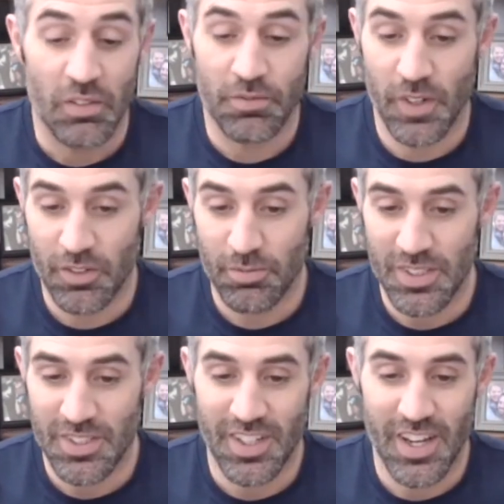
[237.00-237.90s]
fear of
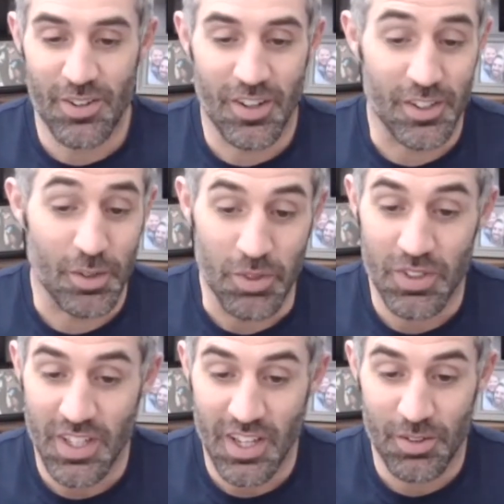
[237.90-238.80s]
missing out on
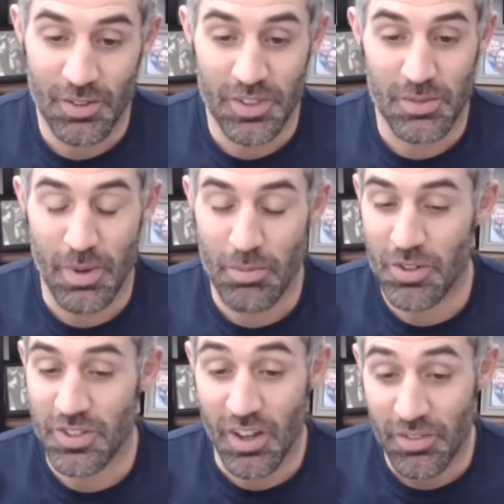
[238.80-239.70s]
communicating with the
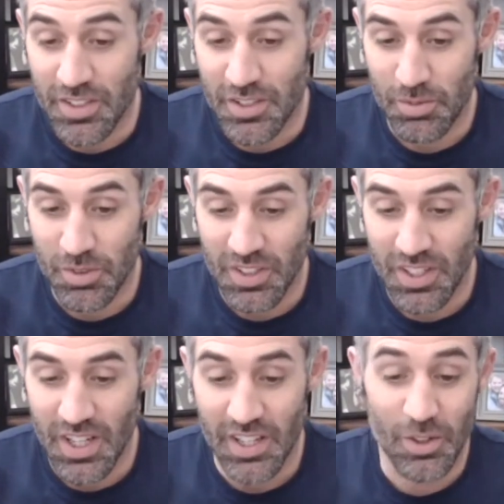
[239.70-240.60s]
members of this community and